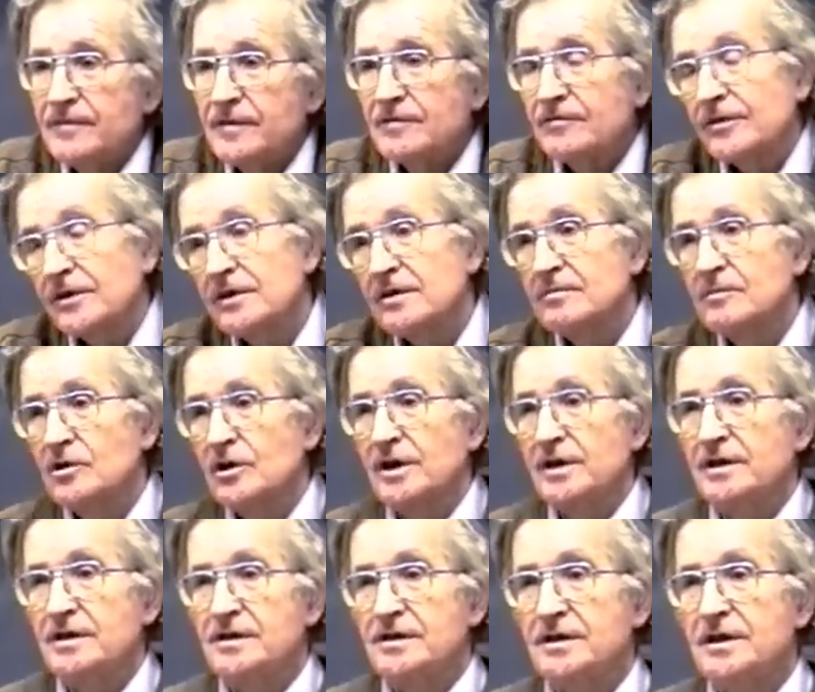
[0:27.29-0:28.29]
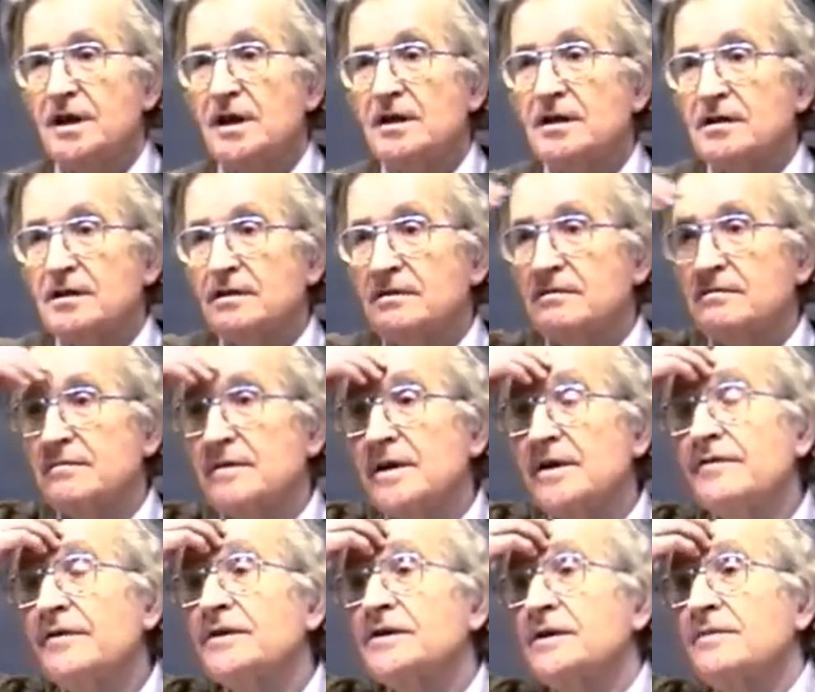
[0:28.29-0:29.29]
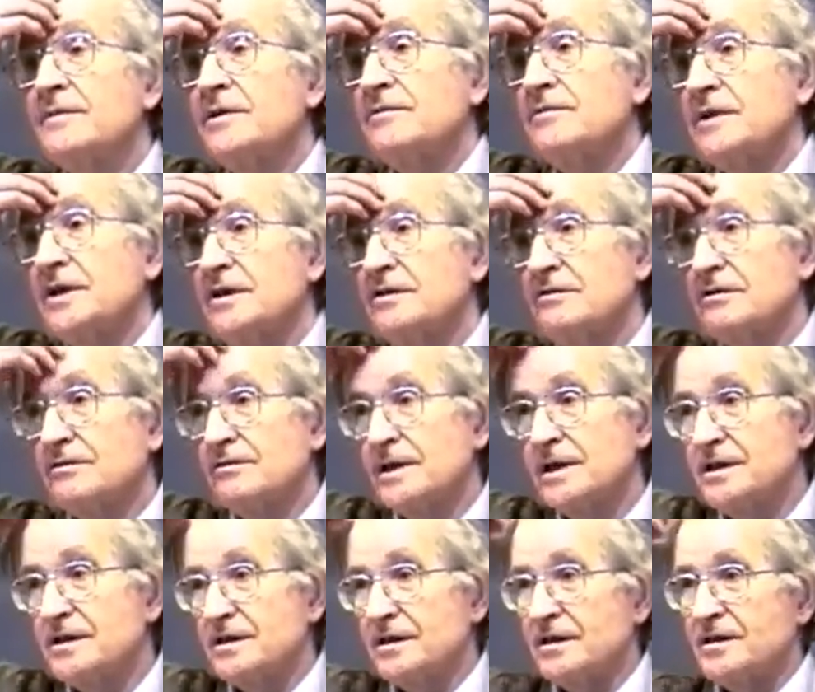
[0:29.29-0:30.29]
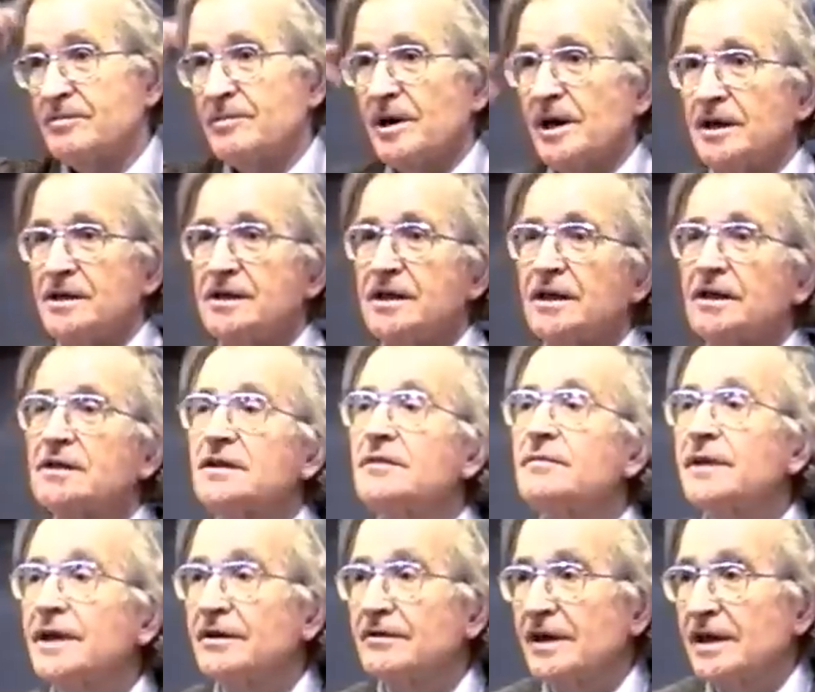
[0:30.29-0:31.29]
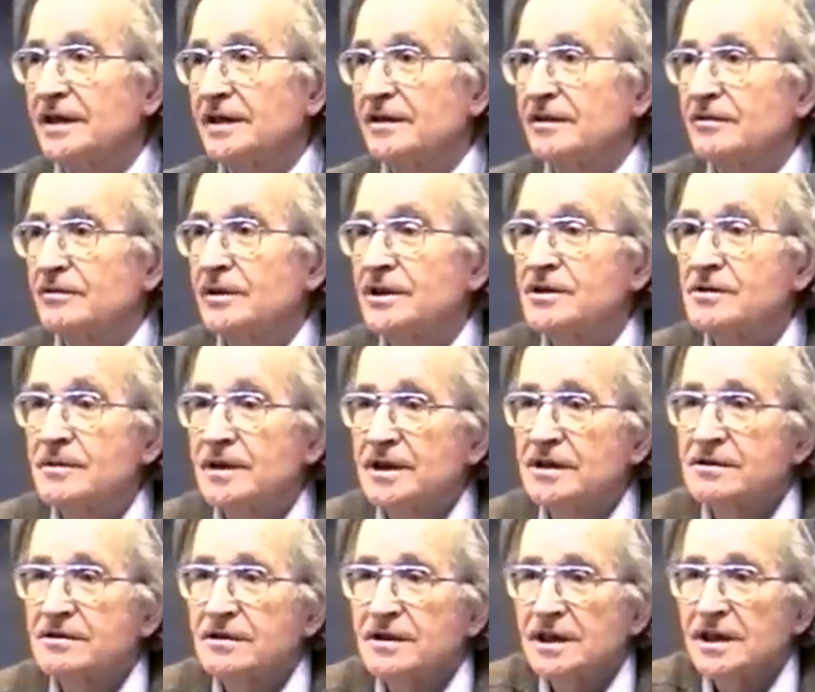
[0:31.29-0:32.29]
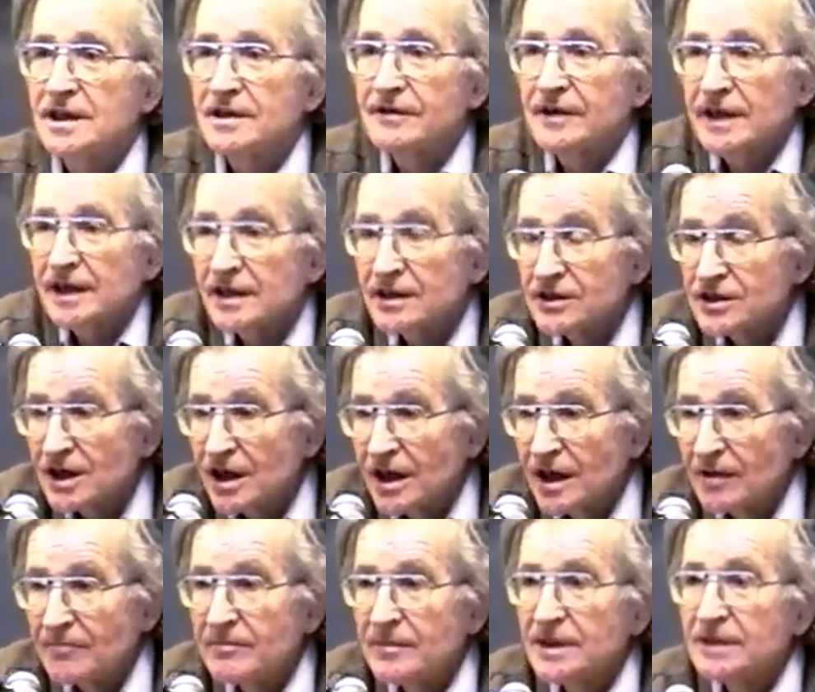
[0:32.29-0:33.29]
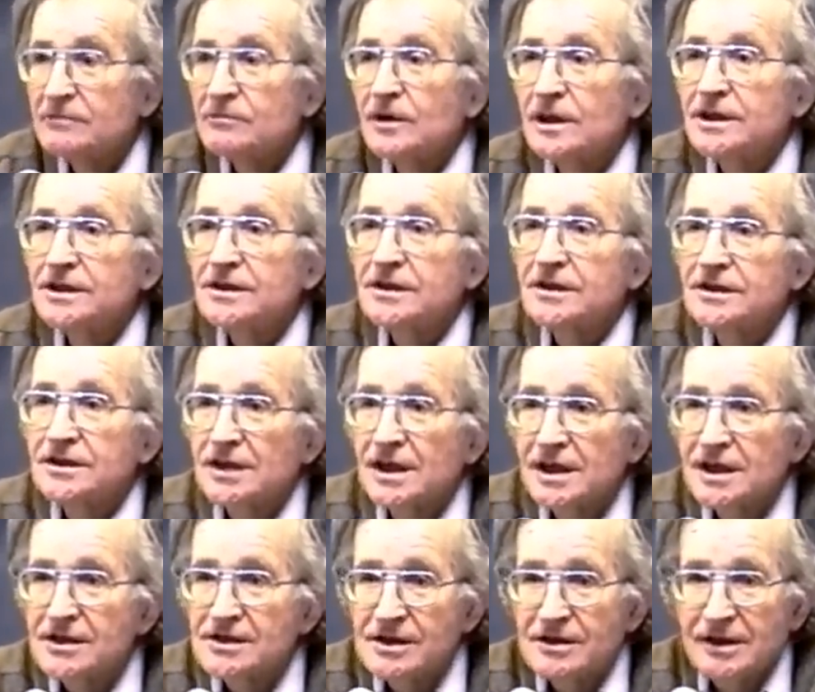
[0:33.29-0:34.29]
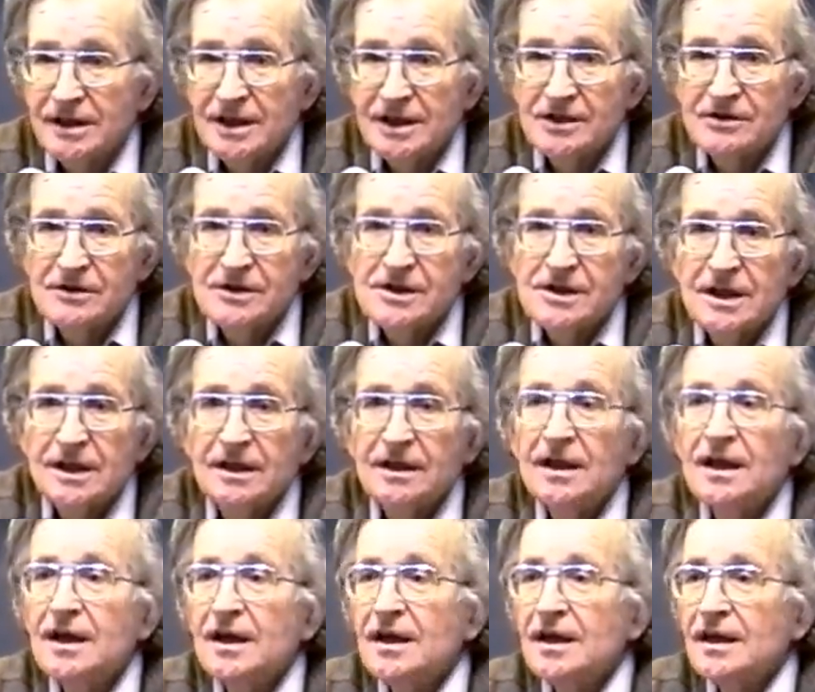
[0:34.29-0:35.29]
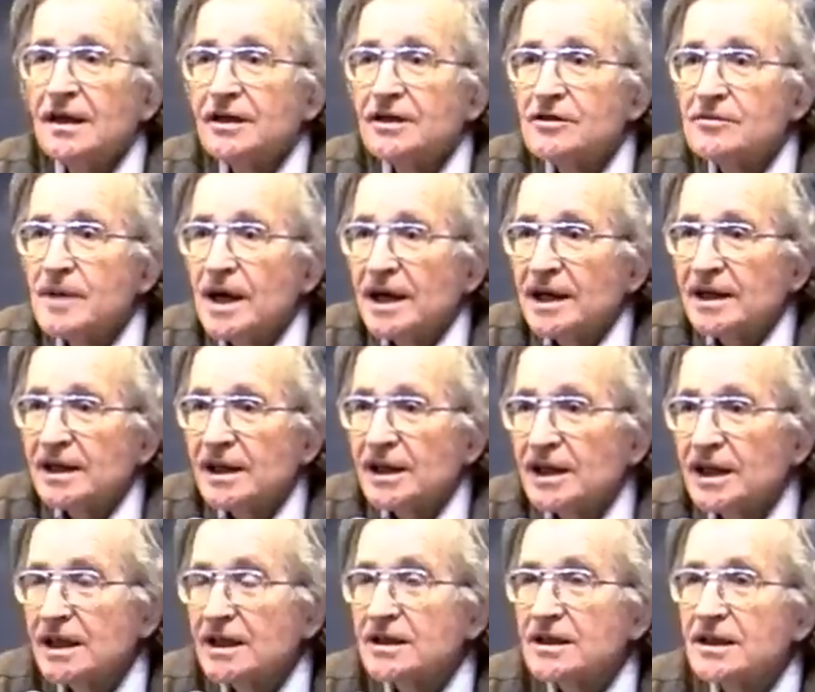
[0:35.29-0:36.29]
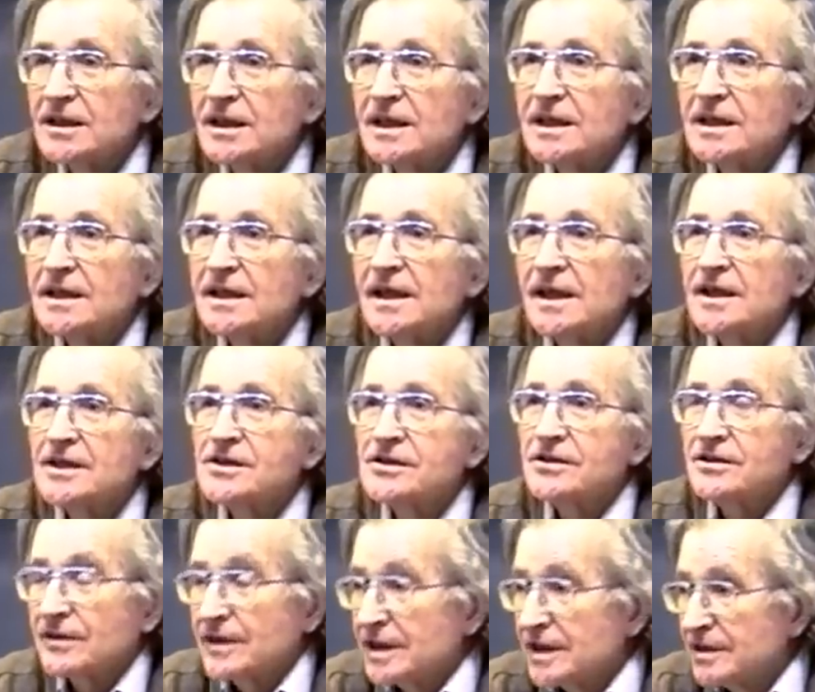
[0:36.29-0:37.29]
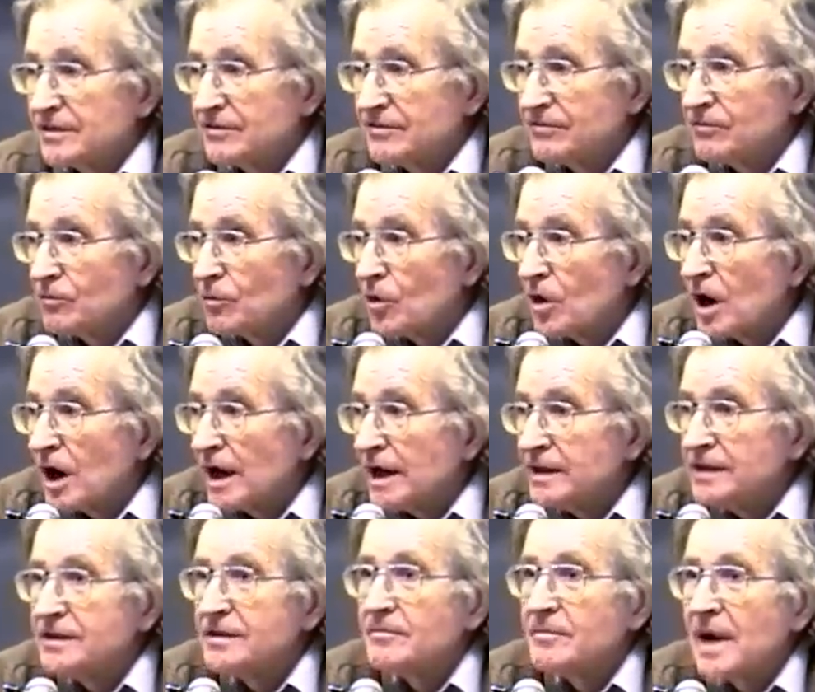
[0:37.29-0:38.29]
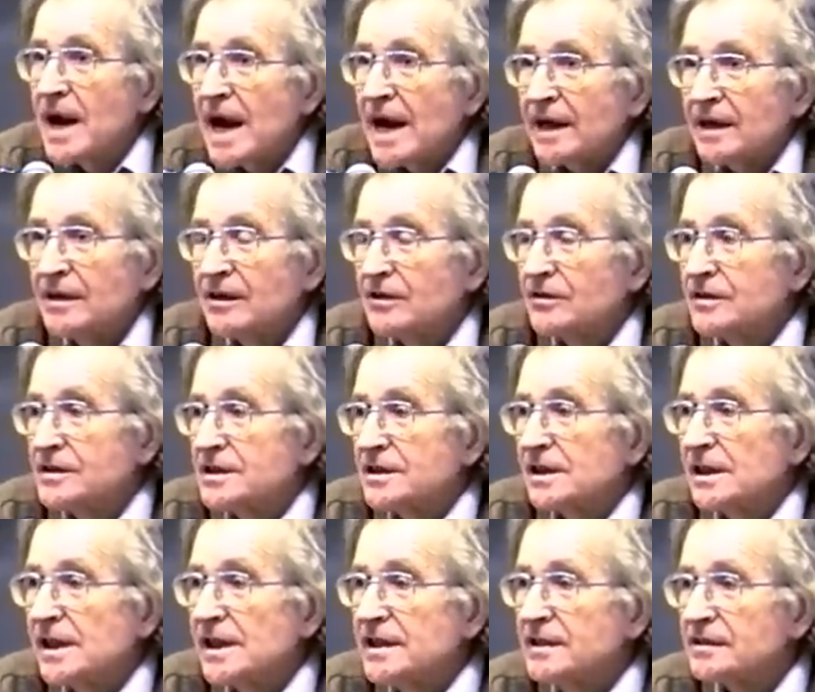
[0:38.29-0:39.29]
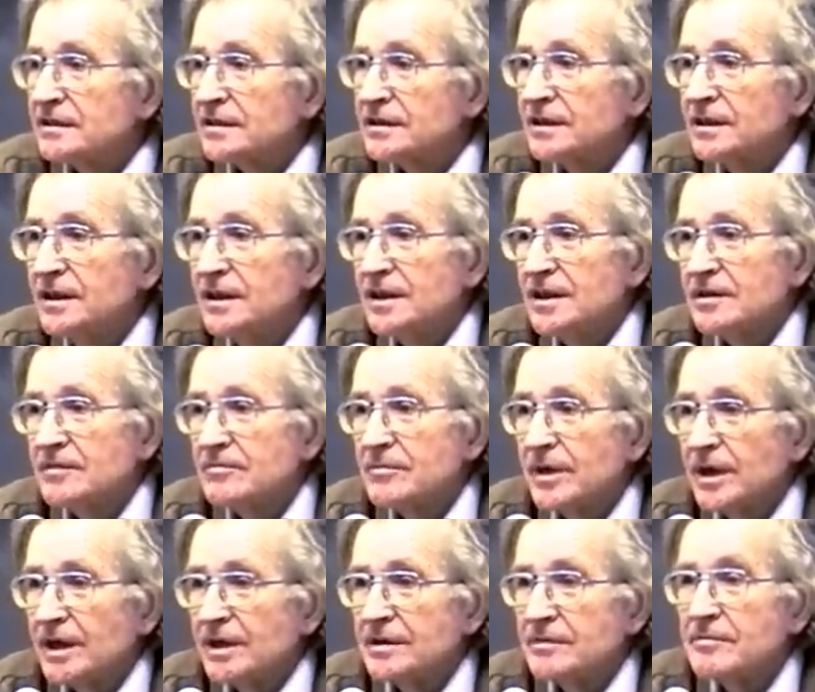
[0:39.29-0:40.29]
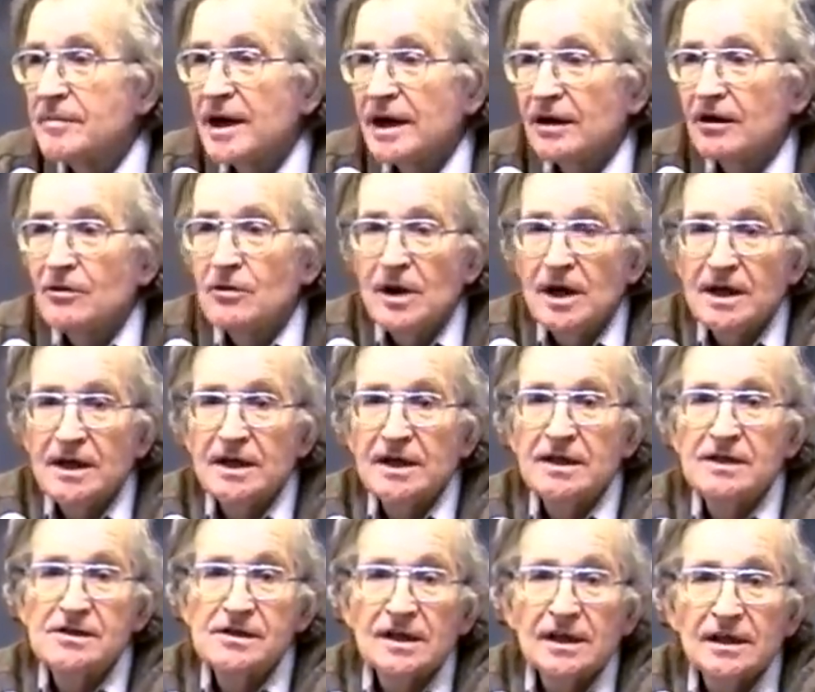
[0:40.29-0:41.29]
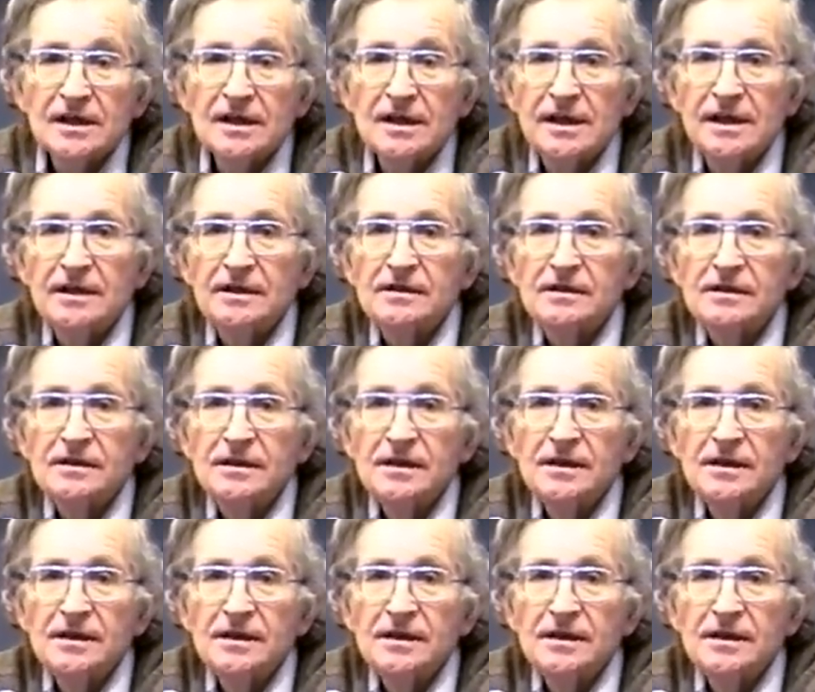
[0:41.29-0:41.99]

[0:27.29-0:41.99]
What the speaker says: Furthermore, there's another, if some of you want to do a research project, somebody around here wants to make sure they never get a job but wants to study something interesting, you might look into the history of why tobacco is legal but marijuana is illegal.